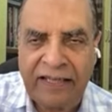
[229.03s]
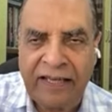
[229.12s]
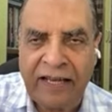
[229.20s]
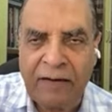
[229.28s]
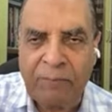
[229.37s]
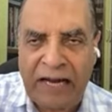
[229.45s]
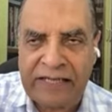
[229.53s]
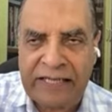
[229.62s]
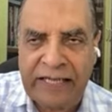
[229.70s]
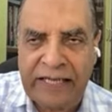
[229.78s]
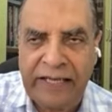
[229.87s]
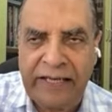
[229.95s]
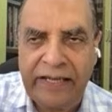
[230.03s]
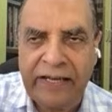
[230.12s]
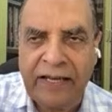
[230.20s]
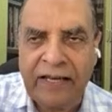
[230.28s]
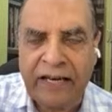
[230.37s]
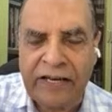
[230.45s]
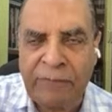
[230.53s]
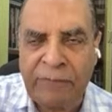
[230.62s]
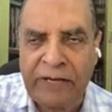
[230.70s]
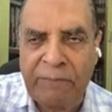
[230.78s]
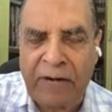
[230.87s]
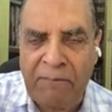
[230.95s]
Parsi,
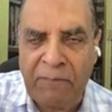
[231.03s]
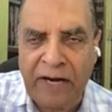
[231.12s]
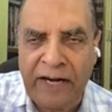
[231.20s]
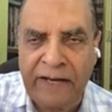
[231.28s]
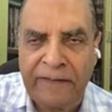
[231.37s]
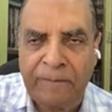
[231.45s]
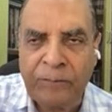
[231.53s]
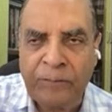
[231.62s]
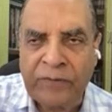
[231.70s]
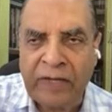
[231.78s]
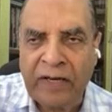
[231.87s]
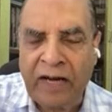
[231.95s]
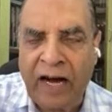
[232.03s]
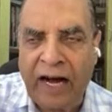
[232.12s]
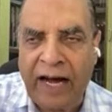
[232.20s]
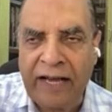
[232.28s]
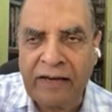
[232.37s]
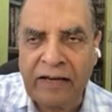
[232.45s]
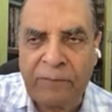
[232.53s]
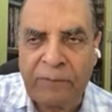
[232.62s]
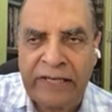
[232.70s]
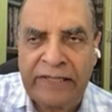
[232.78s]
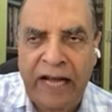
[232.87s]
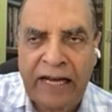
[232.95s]
Kashmiri Brahman, or uh,
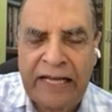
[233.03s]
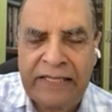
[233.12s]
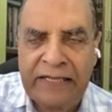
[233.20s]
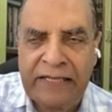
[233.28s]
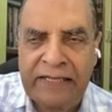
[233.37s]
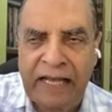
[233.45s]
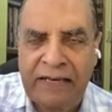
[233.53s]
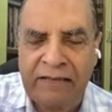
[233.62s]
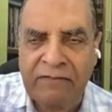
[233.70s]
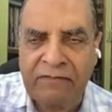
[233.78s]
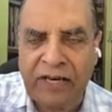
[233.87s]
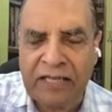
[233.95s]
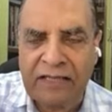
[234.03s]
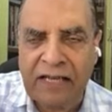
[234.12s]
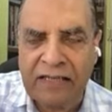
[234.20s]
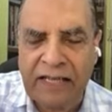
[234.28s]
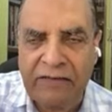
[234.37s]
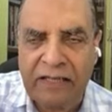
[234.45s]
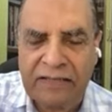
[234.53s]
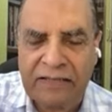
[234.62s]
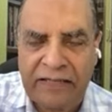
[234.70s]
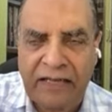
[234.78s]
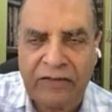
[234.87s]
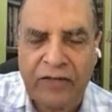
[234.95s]
Priyanka Gandhi's son, what they, they
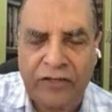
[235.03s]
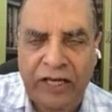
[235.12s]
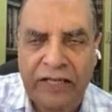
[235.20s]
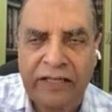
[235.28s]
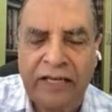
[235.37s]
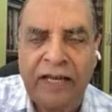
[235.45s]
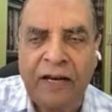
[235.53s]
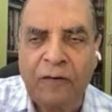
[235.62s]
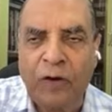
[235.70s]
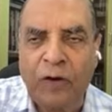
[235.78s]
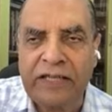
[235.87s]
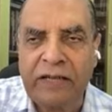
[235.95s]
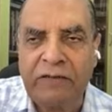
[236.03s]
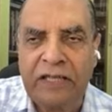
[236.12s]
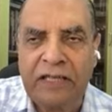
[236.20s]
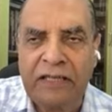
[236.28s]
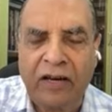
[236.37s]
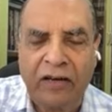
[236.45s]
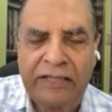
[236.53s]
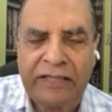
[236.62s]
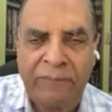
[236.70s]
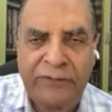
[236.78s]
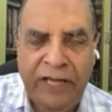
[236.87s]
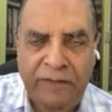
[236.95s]
son or daughter, what they will call
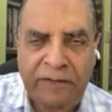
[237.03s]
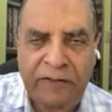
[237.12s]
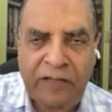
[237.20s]
themselves.